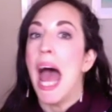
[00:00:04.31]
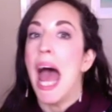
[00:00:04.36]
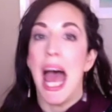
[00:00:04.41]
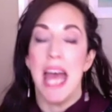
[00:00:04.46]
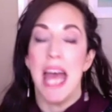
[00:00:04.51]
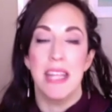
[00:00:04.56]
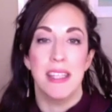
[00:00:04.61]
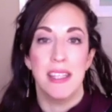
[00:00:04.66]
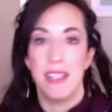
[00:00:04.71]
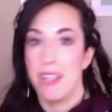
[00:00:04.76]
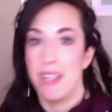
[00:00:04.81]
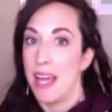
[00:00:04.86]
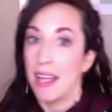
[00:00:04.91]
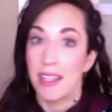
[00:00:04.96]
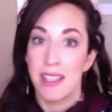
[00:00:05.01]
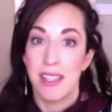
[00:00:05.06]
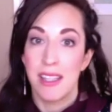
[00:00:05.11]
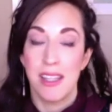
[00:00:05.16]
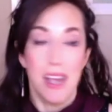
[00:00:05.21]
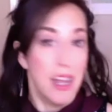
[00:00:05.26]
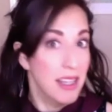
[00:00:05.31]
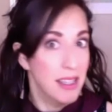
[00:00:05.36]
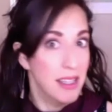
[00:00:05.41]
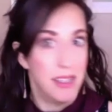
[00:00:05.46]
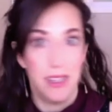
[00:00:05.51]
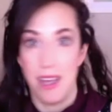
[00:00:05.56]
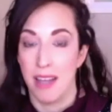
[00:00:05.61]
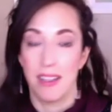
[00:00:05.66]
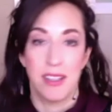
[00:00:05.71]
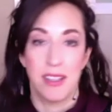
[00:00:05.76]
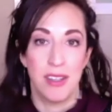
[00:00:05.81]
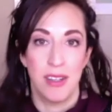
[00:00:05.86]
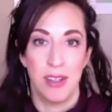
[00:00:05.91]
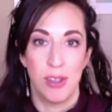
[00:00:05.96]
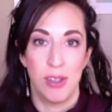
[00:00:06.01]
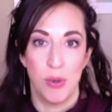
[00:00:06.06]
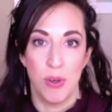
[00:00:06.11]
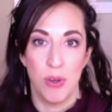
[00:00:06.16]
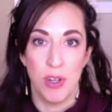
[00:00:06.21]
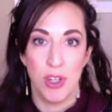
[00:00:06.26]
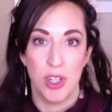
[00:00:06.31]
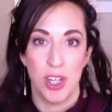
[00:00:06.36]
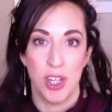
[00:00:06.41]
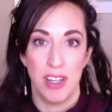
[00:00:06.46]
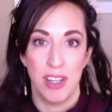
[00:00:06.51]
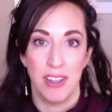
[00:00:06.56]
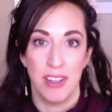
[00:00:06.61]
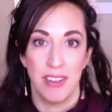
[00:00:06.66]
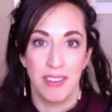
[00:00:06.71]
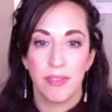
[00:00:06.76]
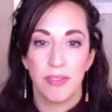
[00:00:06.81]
and sex distortion.